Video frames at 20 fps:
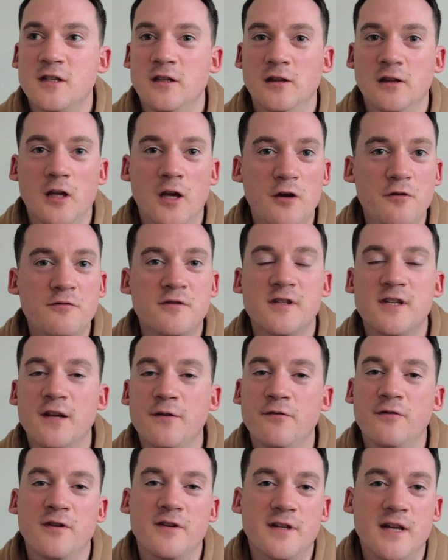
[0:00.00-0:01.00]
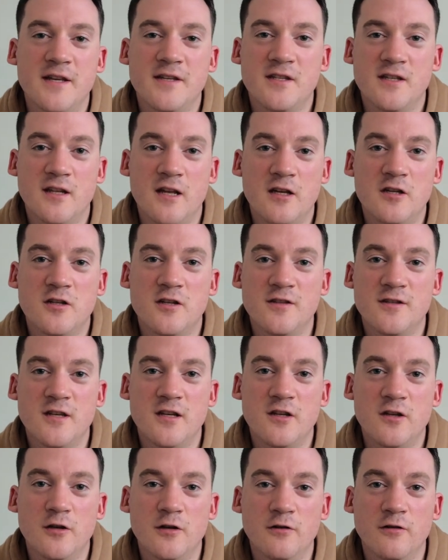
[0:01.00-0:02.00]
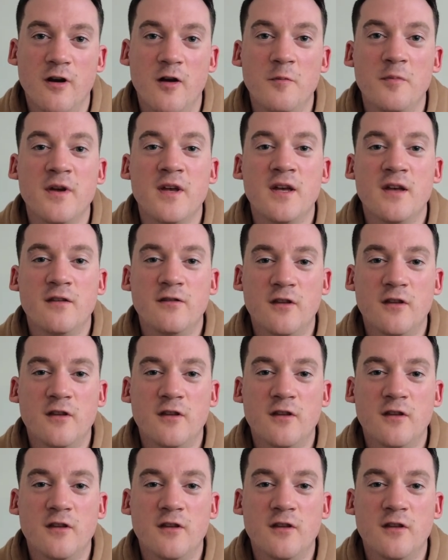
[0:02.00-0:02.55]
to loads of different destinations in Europe